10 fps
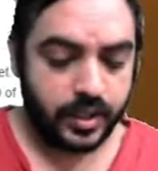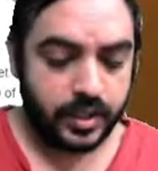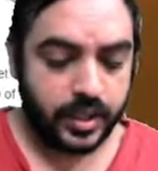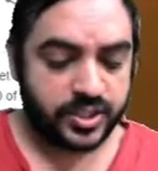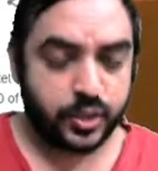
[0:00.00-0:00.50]

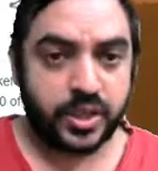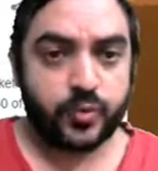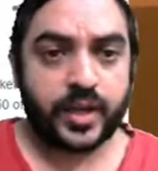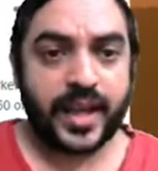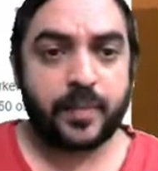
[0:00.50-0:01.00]
Let's look at
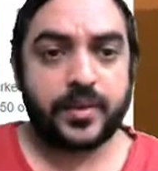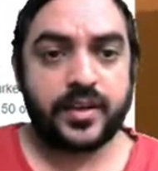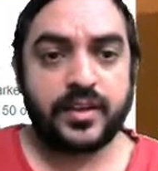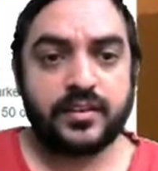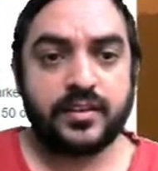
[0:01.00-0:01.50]
what
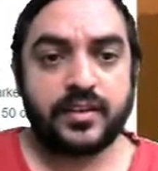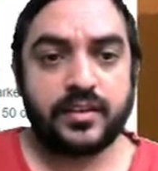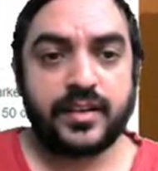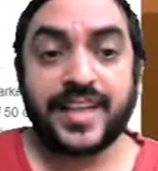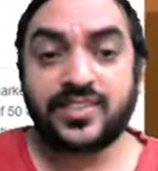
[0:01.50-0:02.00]
happened in
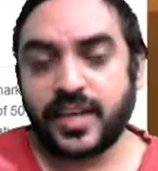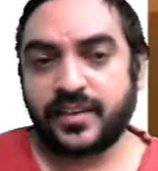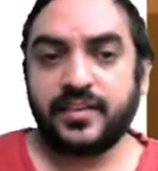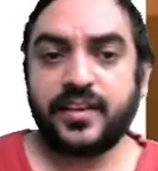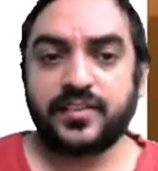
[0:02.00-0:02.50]
Nasdaq
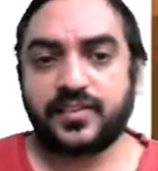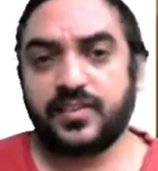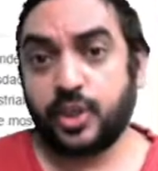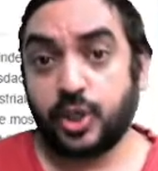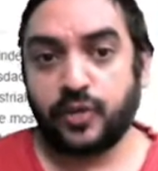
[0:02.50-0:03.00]

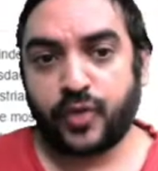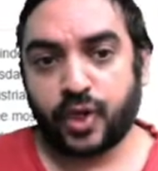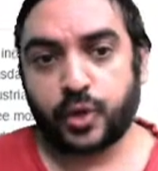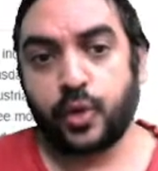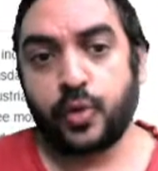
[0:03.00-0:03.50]
index
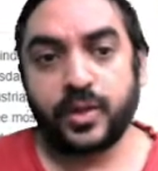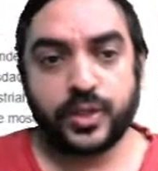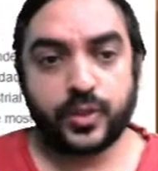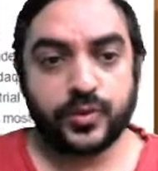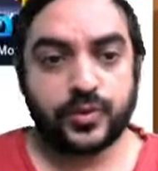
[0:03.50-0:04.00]
for global
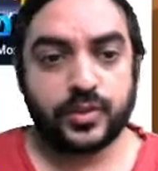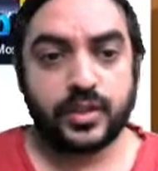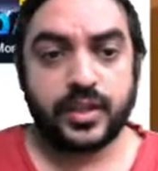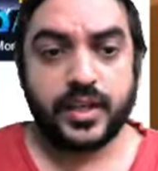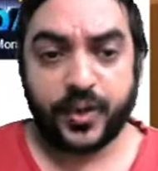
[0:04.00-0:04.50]
cues.
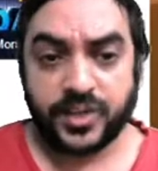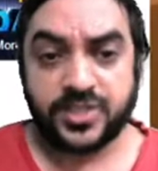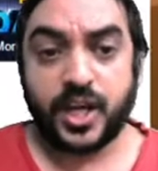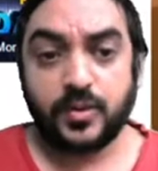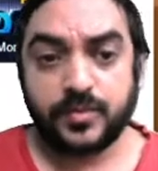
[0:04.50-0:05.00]
It was
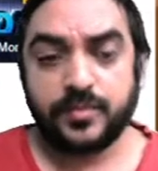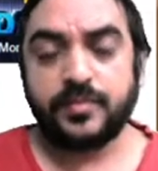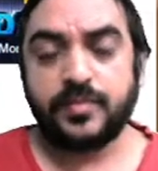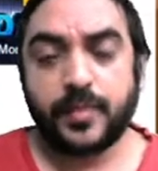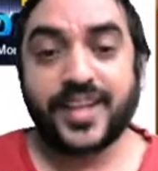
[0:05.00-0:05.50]
down
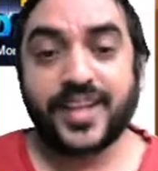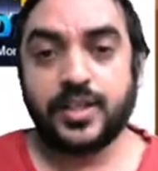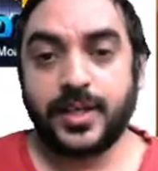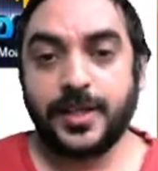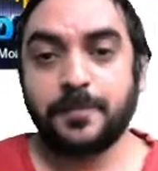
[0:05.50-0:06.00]

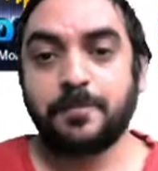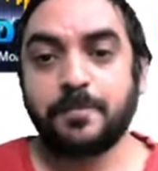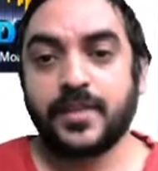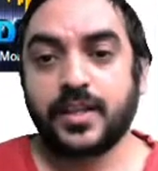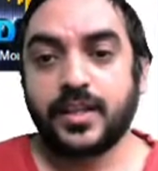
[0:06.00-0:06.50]
marginally.
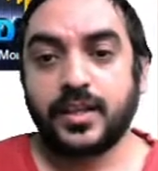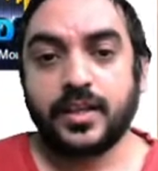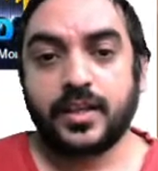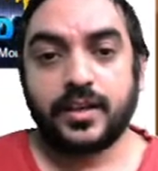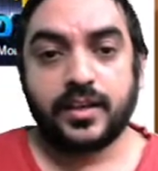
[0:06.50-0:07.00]

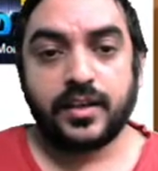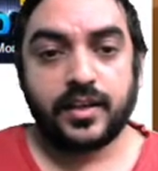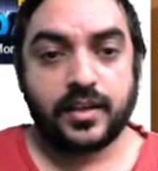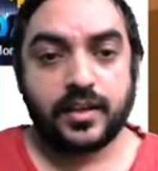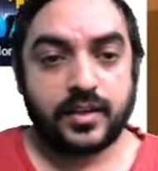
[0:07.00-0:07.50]

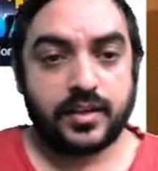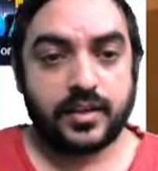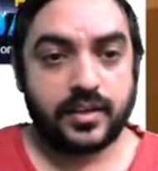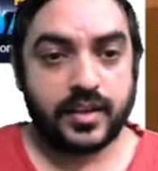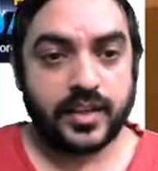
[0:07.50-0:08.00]

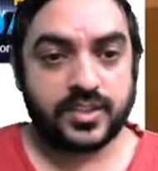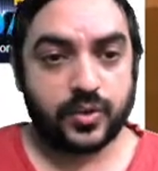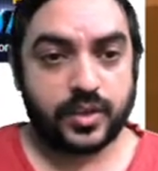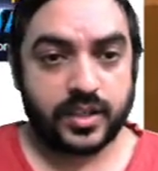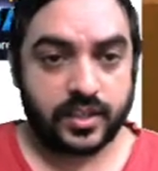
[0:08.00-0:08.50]
Let's
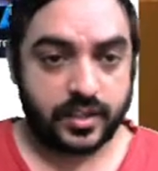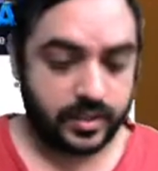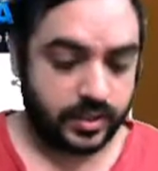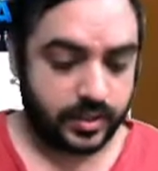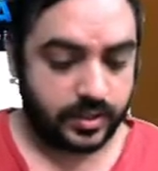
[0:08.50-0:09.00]
look at
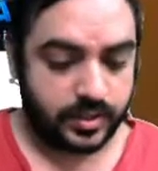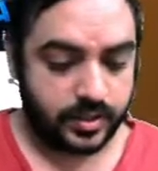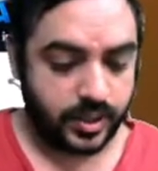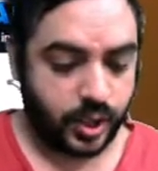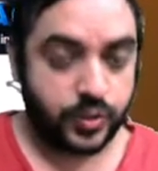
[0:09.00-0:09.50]

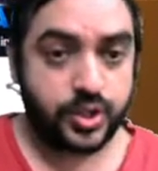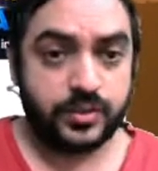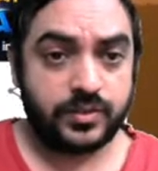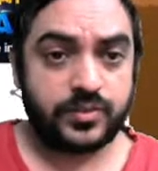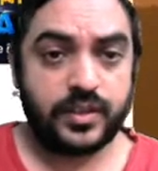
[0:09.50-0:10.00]
Dow
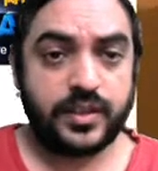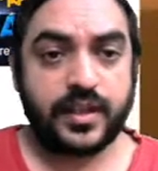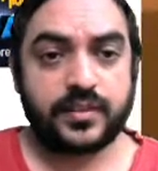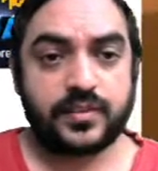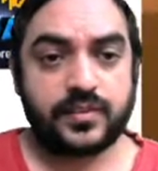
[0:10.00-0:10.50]
Jones
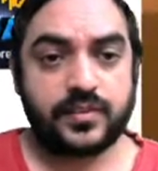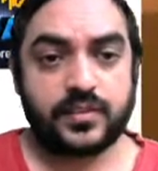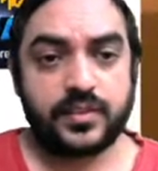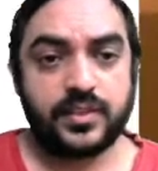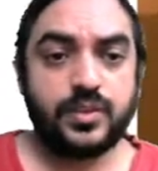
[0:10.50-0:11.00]

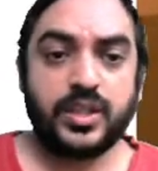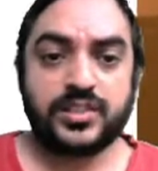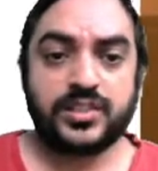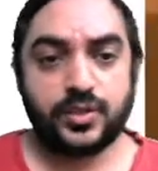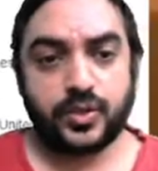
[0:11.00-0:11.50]
index.
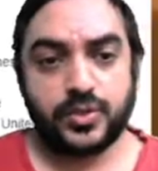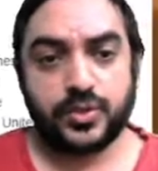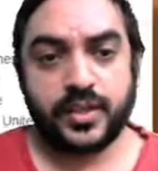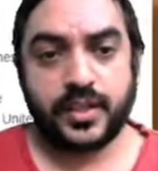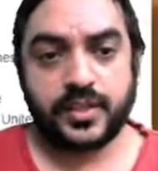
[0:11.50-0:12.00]
US Dow
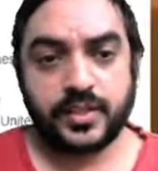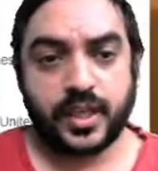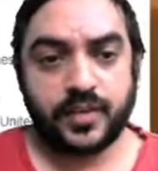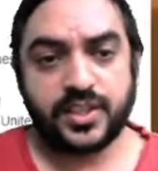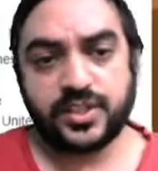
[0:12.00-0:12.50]
Jones index
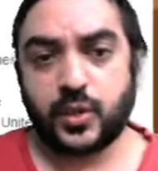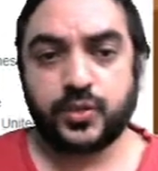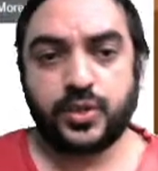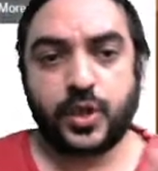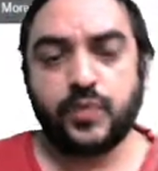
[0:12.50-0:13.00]
average is
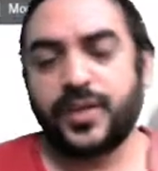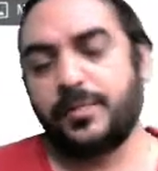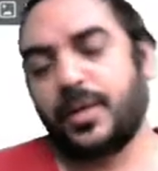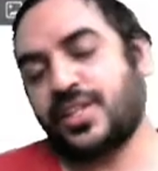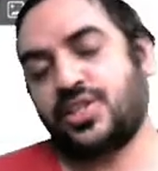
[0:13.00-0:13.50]
also down very
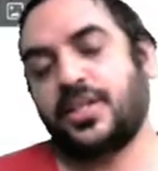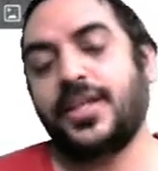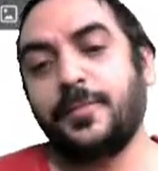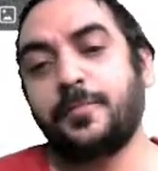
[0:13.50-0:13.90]
marginally.